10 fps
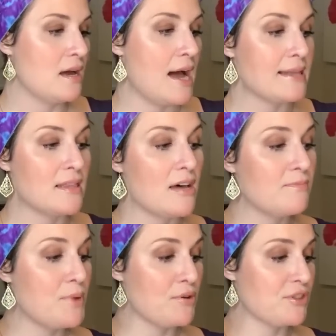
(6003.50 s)

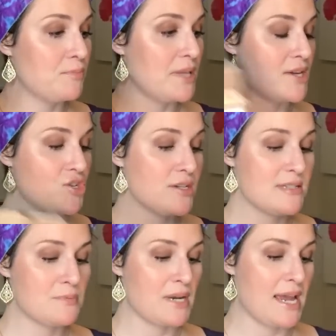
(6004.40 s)
love both the
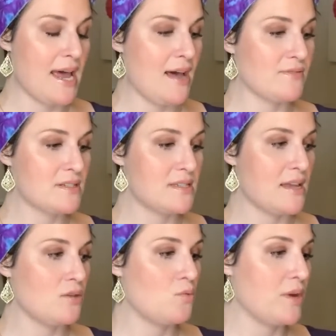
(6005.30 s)
blushes, but I have to
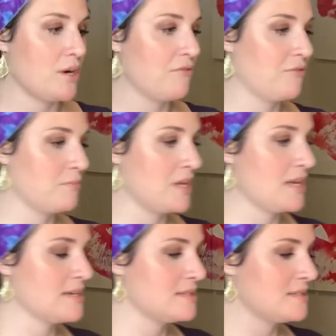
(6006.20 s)
say the winner for
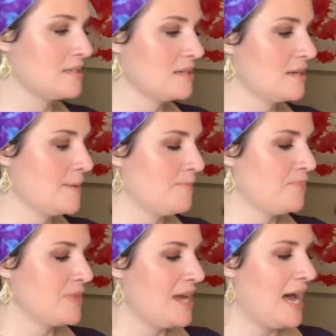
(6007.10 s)
me is,
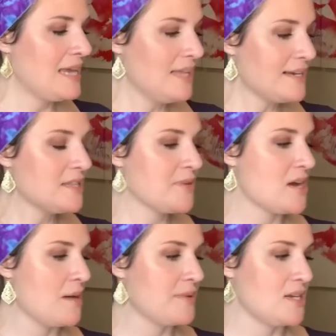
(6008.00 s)
I like them in
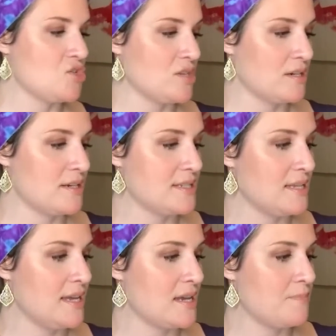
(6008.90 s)
combination because I
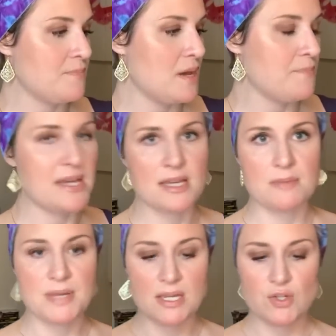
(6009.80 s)
like a pinky
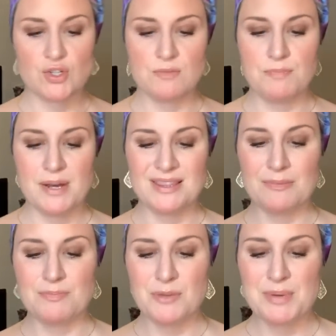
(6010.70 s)
peach, but
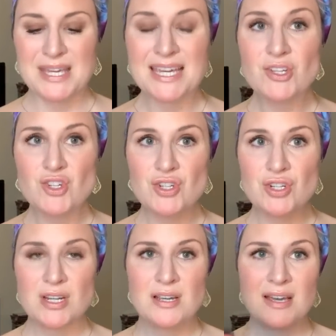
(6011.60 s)
the
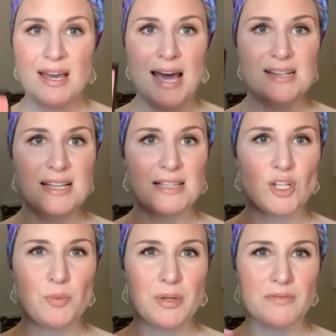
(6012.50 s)
peach has that
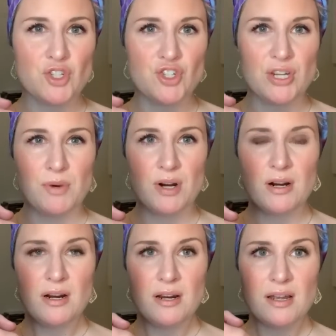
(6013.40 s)
little bit of a
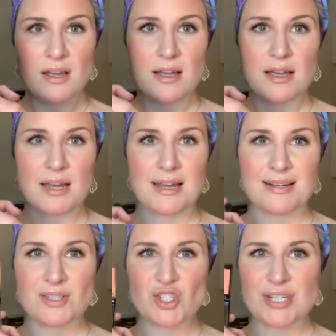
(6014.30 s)
shimmer and
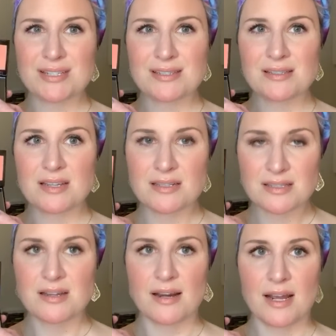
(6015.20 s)
it's just, it's
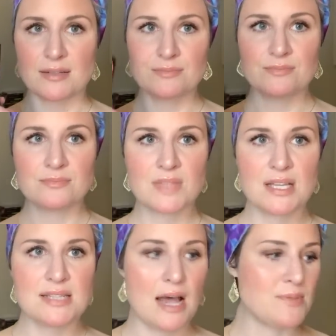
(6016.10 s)
stunning.
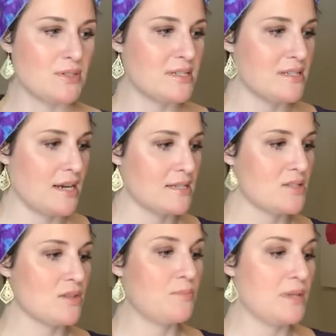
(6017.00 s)
It's absolutely stunning. So
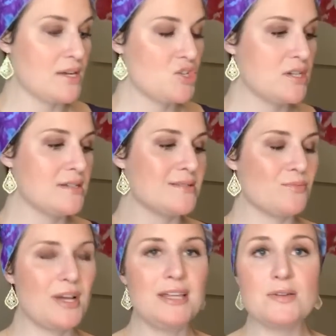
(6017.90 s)
the blushes,
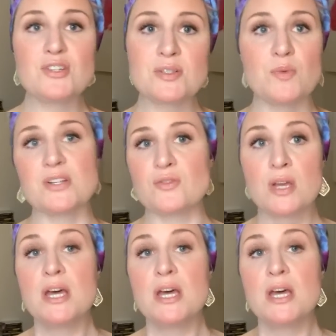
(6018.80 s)
really just what